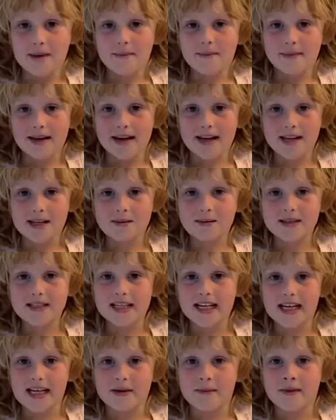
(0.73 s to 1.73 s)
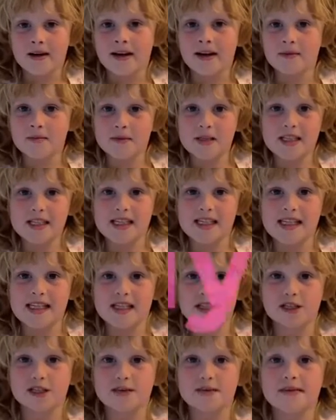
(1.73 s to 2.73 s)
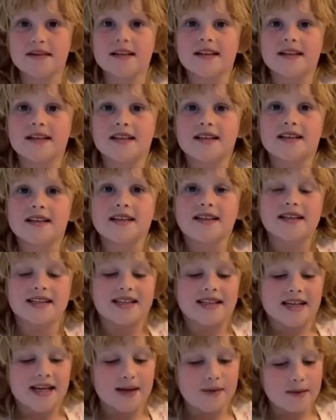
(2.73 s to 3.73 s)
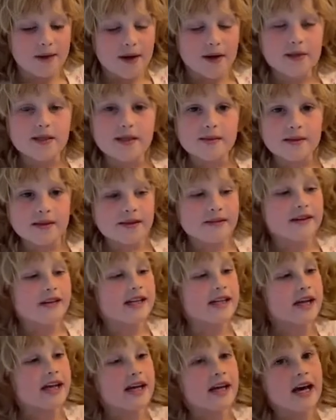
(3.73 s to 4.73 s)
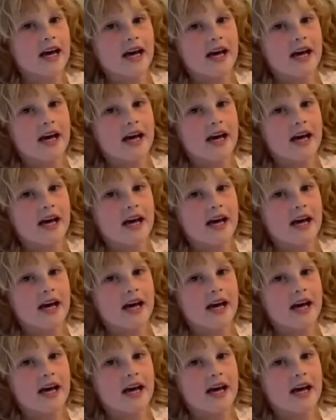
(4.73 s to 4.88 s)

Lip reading: My name's Tilly. Welcome to Tilly Tube. Today we're going to be reading